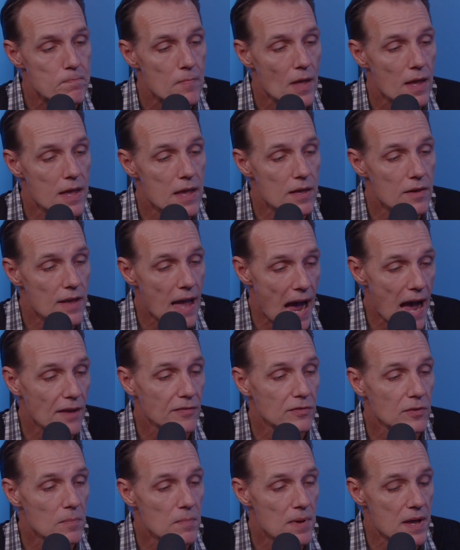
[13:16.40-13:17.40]

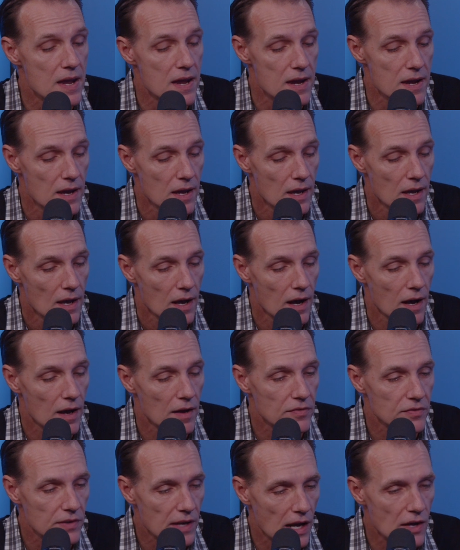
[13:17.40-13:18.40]
has to be
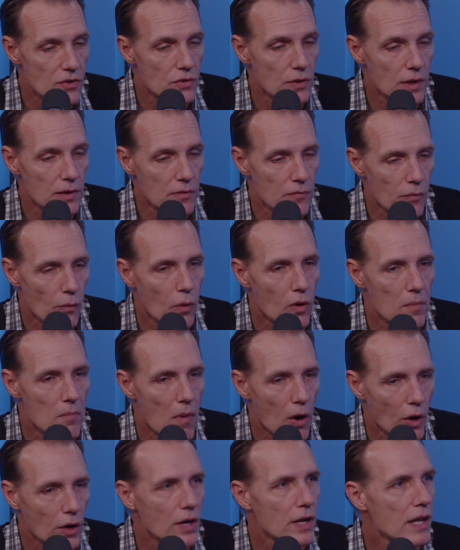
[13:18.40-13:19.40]
scheduling for
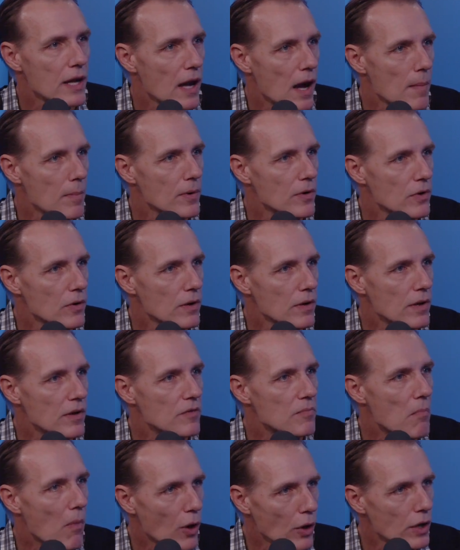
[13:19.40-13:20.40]
marketing
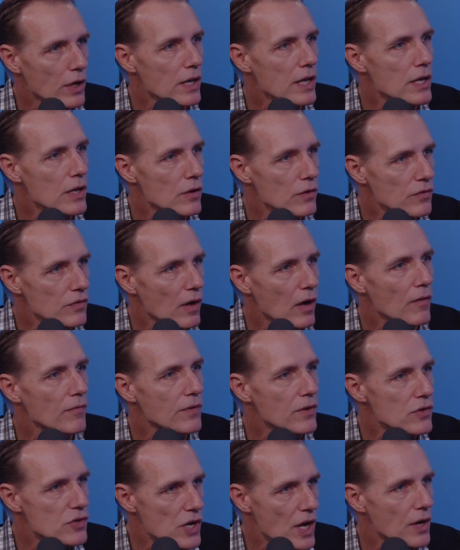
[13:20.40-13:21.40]
opportunities, marketing yourself
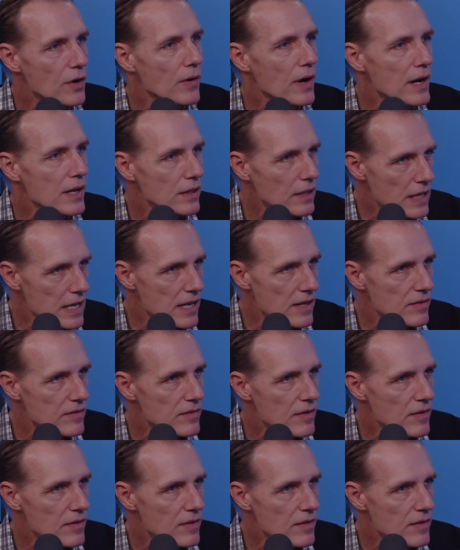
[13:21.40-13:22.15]
to generate leads.